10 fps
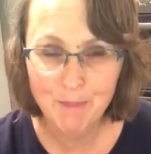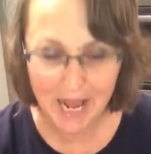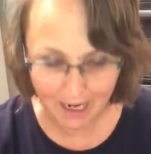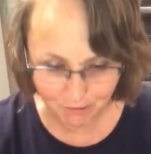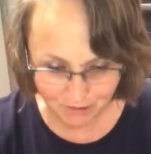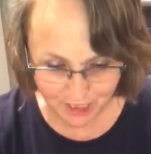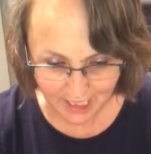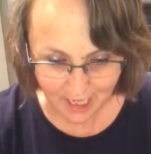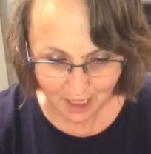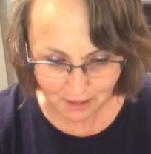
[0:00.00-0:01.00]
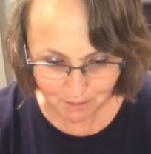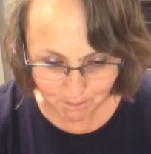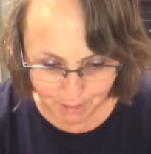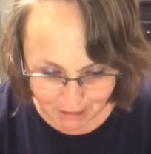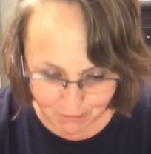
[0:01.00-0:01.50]
then again,
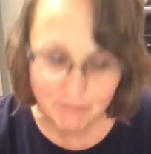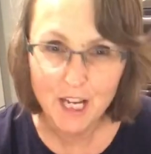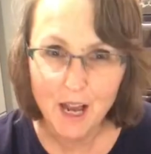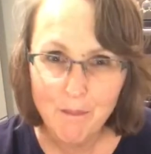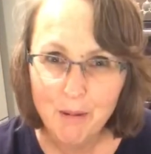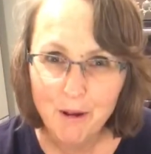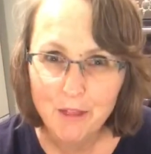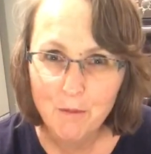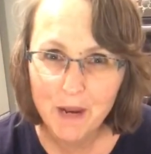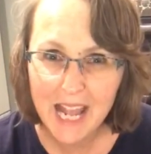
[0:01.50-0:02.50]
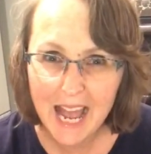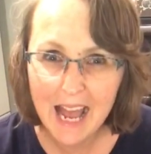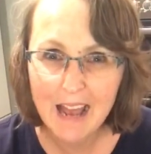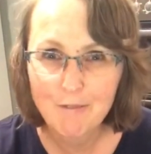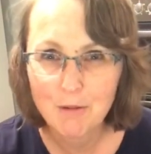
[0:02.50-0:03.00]
just with your duo cloth
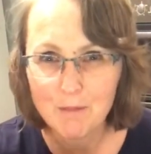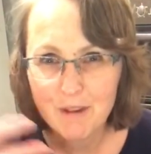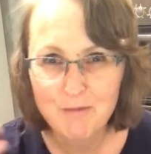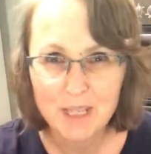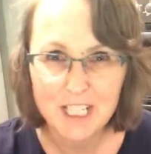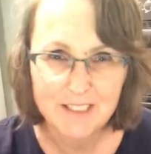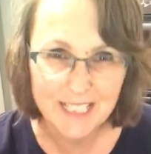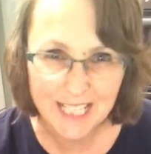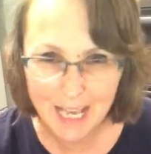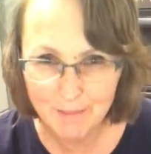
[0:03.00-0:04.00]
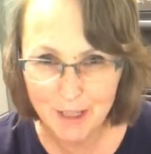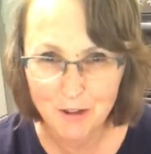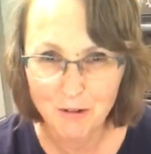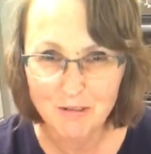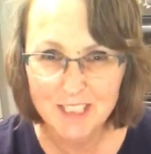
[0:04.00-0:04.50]
fibres, your
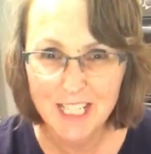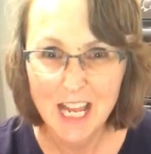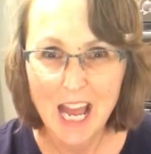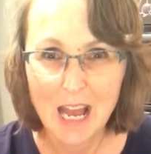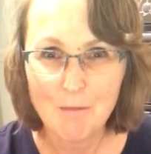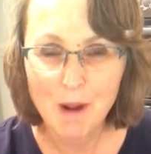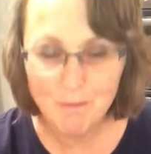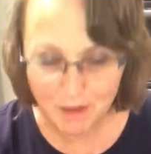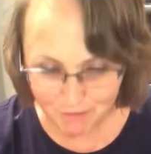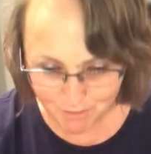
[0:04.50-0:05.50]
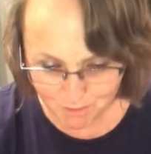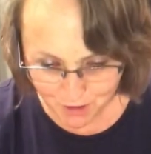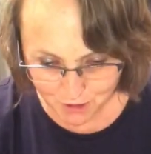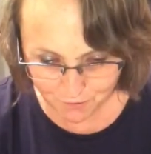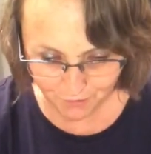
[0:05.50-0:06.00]
duo glove fibres,
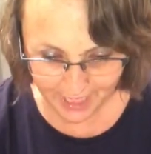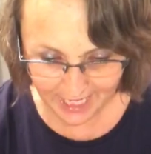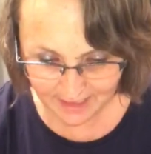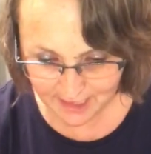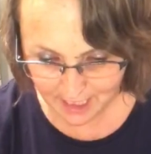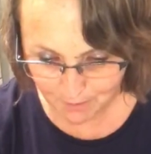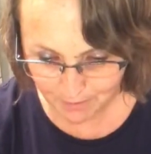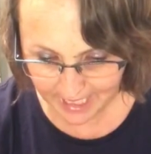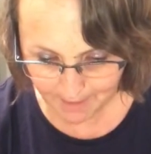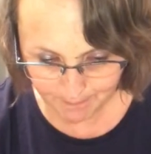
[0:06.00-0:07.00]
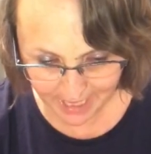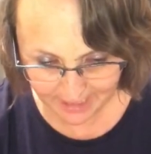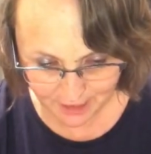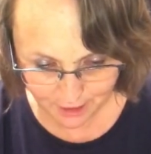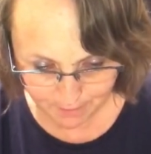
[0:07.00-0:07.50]
then you'll be able
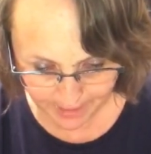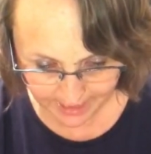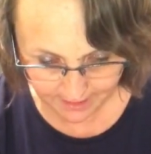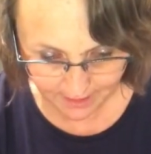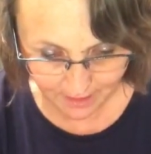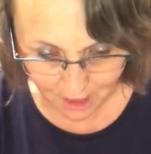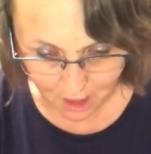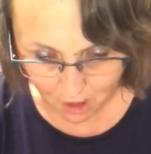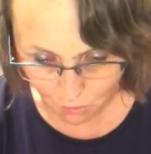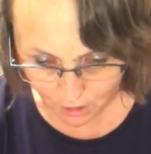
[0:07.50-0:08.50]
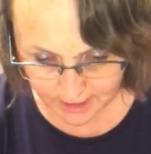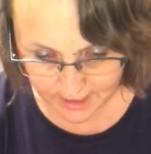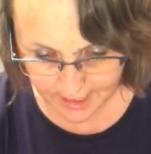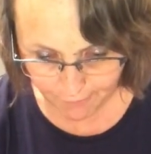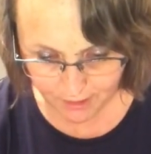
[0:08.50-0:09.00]
to,
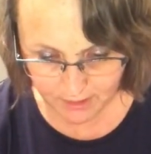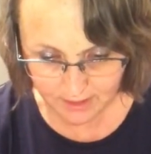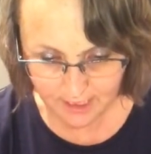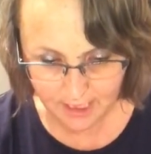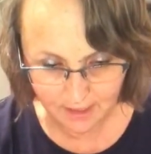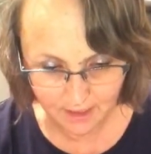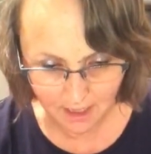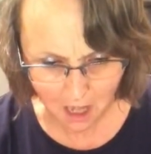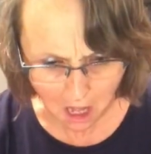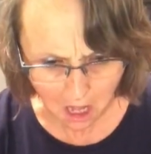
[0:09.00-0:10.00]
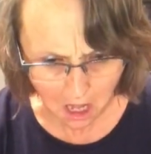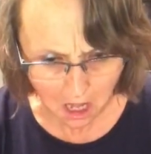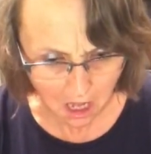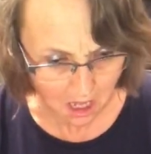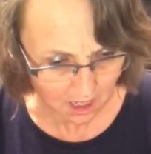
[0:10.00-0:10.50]
look at that,
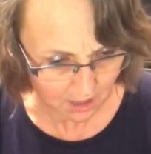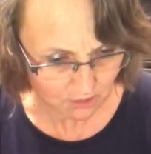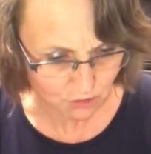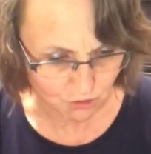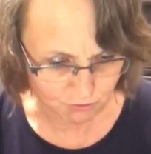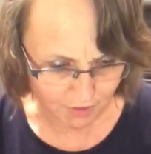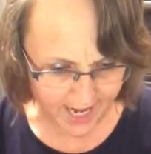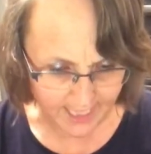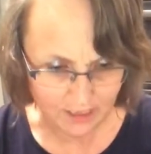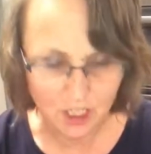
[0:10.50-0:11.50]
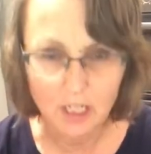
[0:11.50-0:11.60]
girlies. Yes, you can do that.